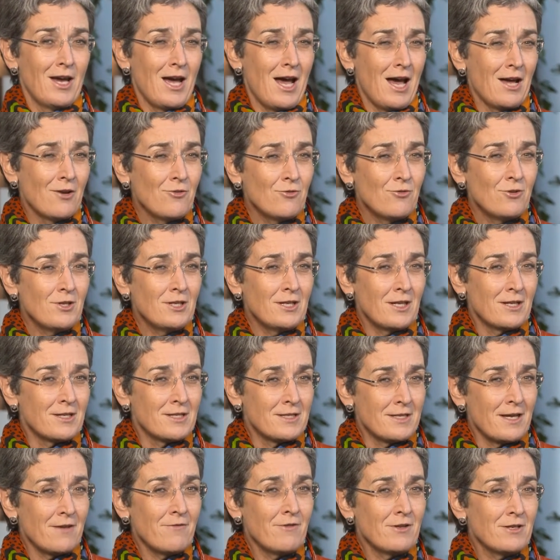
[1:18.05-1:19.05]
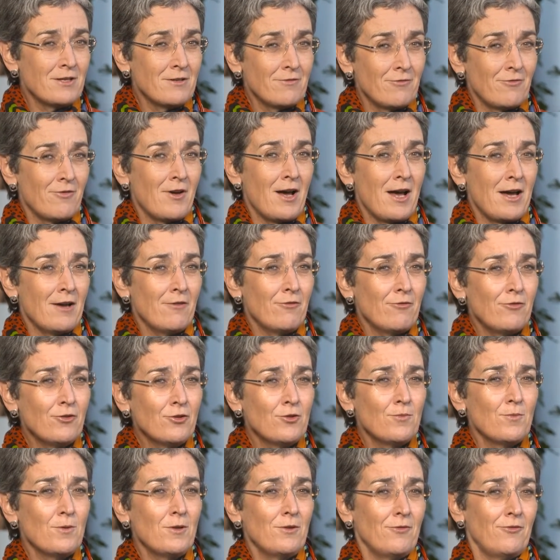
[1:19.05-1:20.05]
175
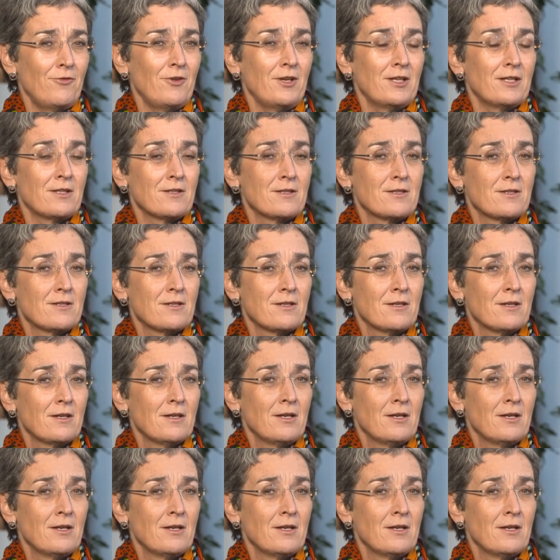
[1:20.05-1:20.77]
football fields